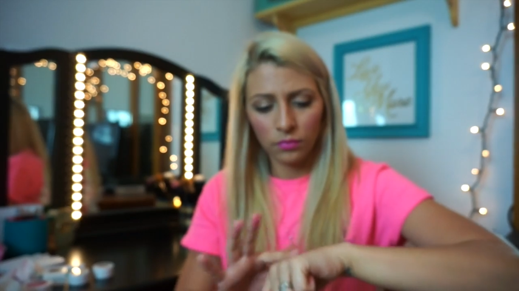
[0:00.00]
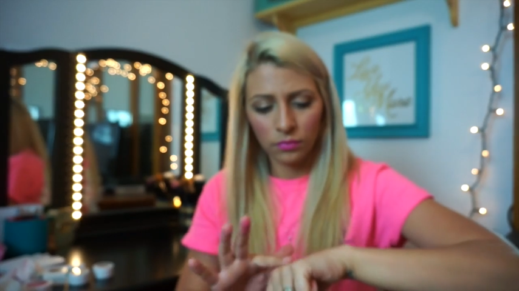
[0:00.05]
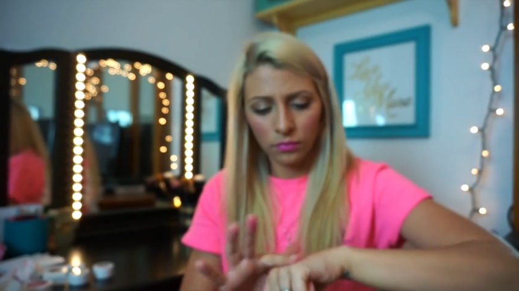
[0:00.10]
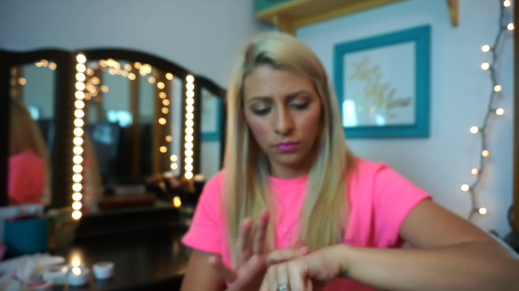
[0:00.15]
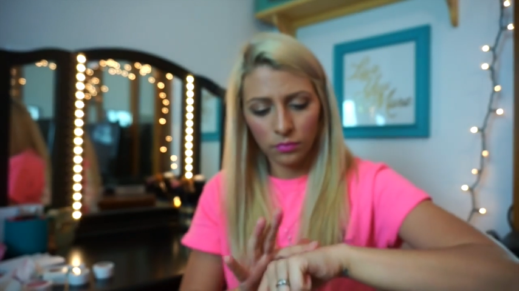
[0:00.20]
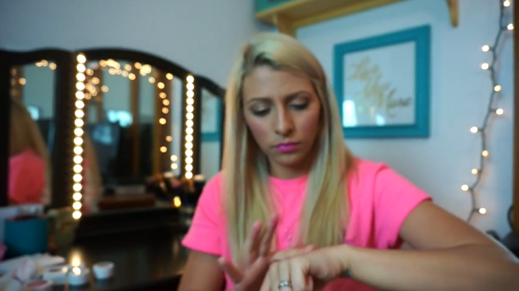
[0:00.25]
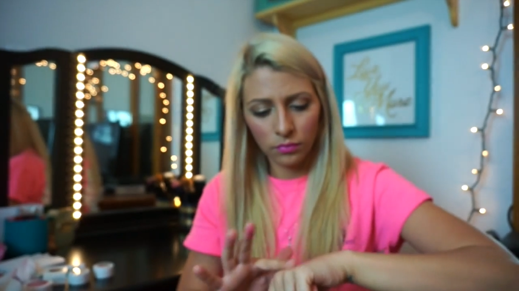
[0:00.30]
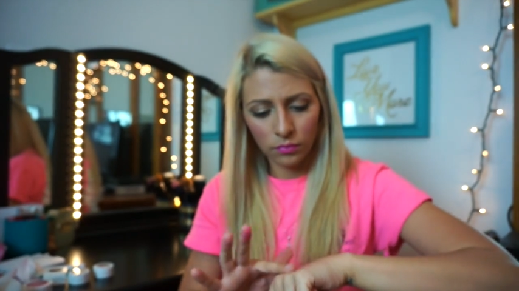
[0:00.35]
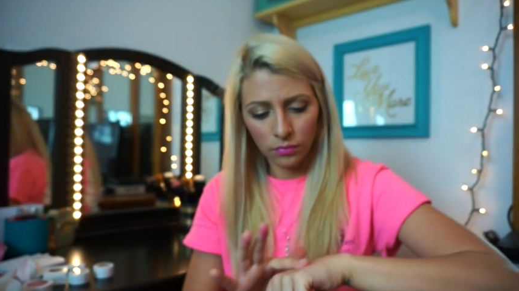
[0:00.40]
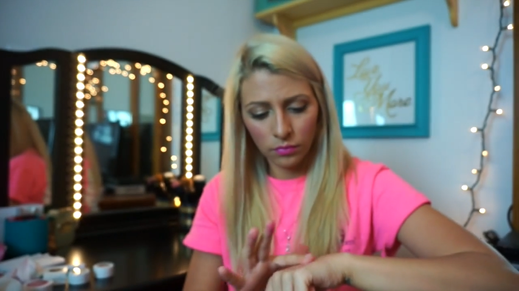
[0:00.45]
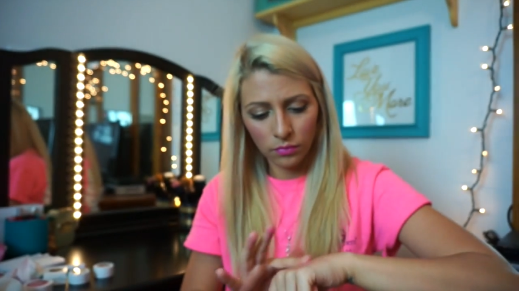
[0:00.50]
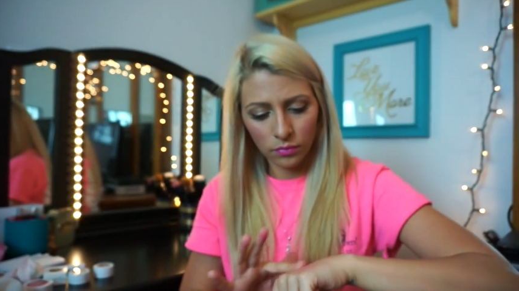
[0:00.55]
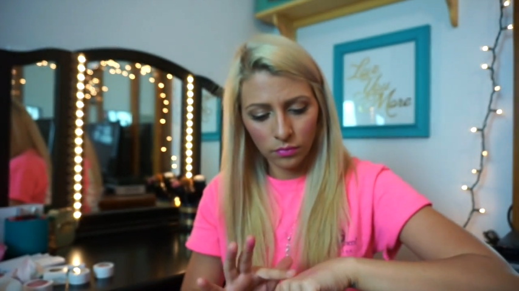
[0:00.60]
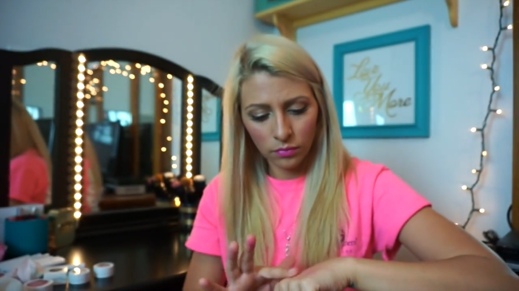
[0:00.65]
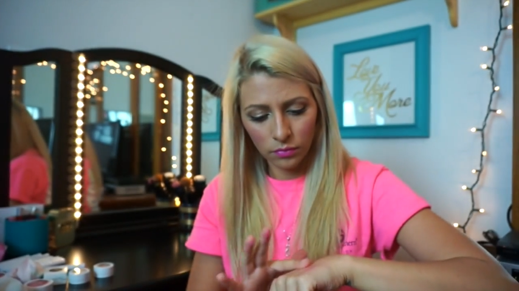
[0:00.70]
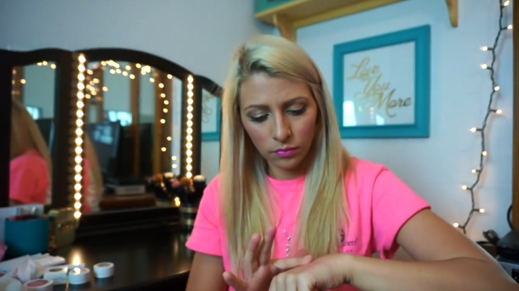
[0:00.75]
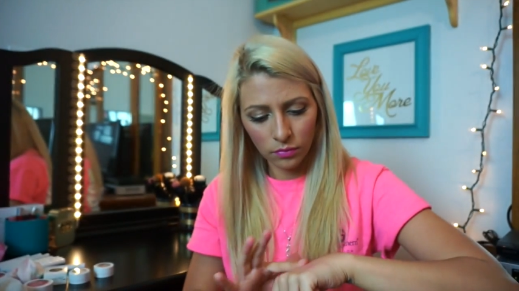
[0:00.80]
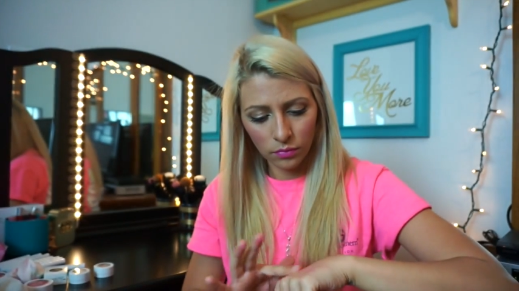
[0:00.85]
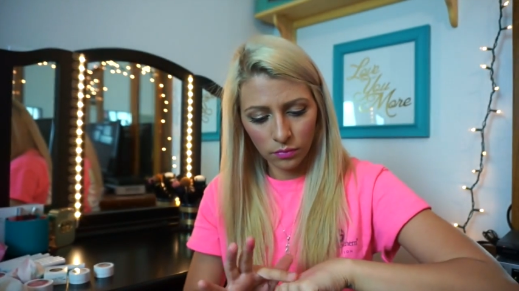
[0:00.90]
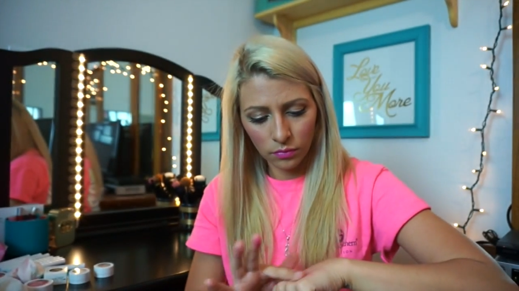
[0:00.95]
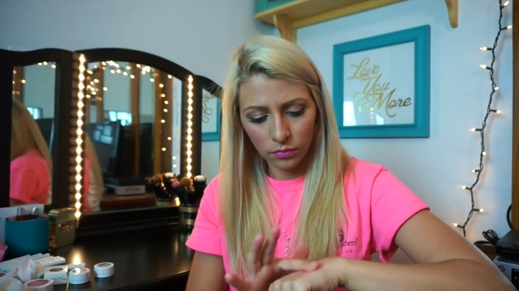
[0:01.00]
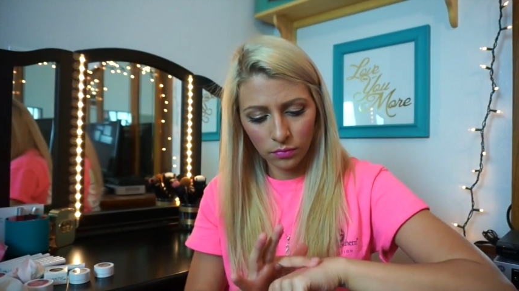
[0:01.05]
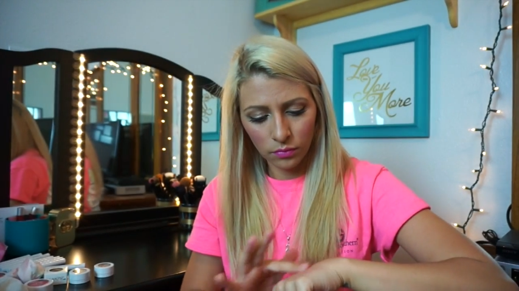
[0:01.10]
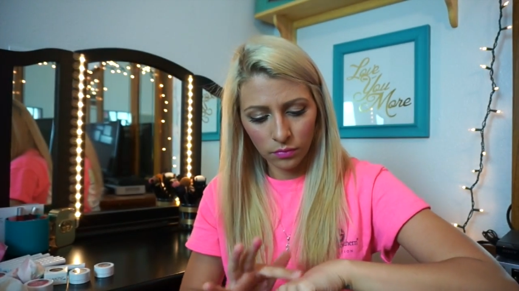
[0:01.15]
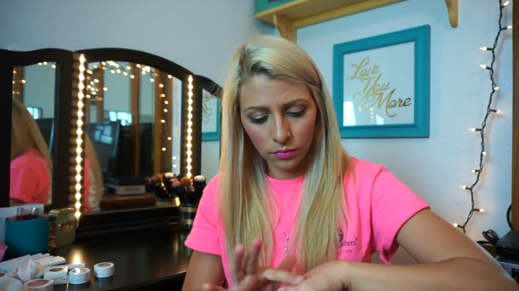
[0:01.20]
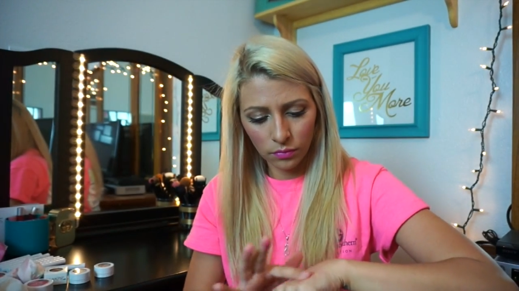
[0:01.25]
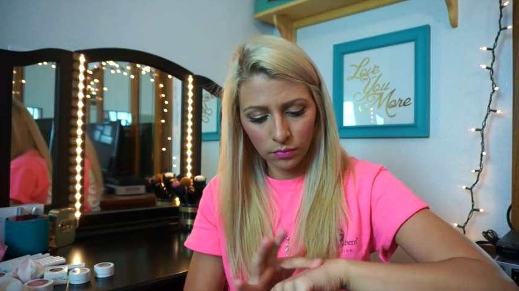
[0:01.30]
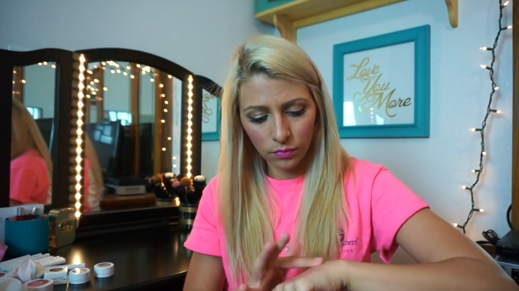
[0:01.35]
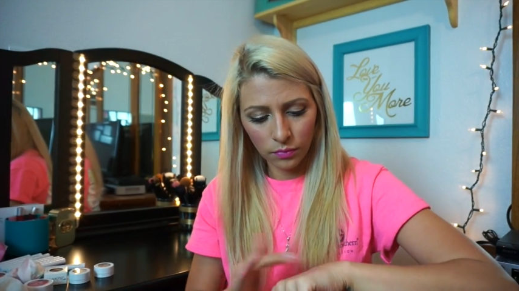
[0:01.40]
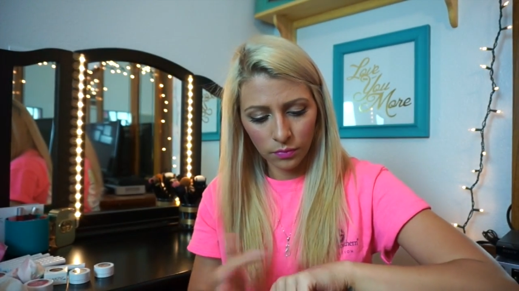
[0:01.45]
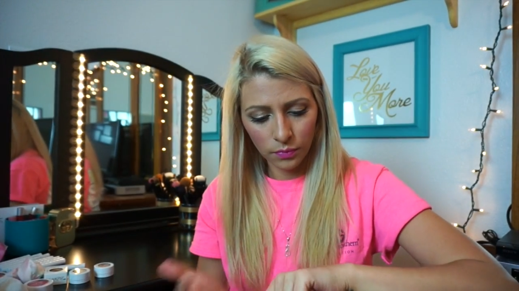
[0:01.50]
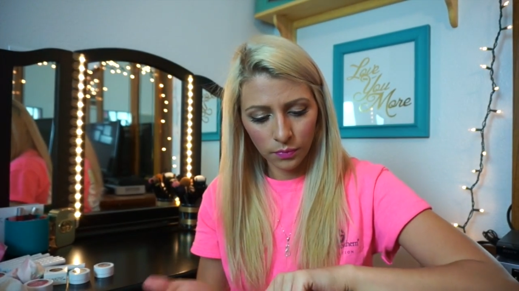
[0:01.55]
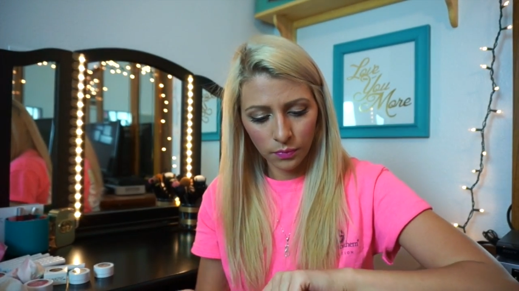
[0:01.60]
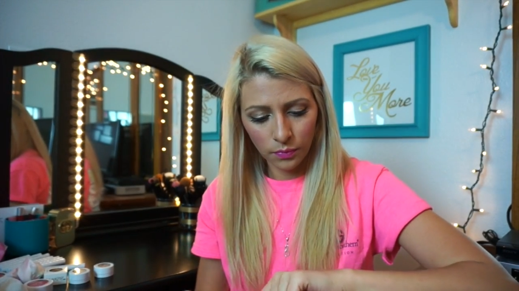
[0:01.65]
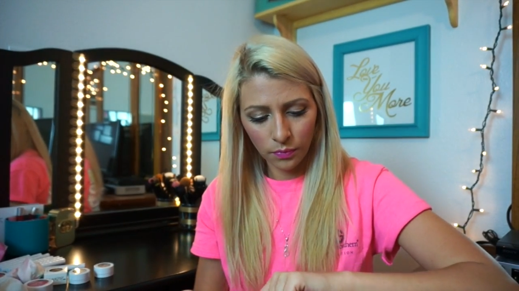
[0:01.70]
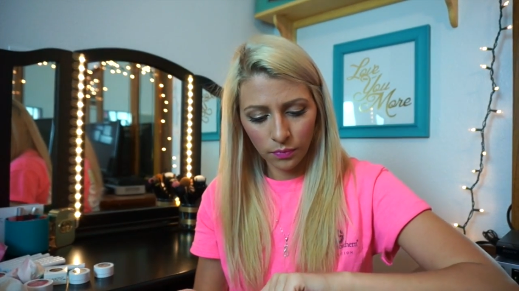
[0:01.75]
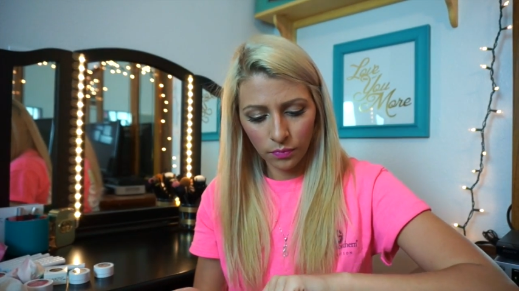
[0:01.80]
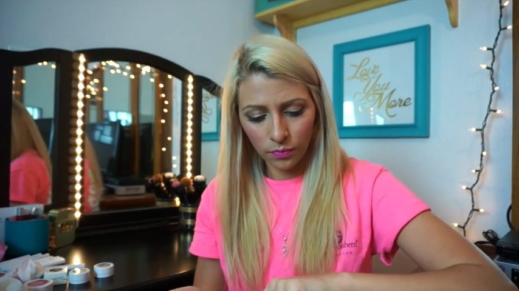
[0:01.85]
(no one is talking)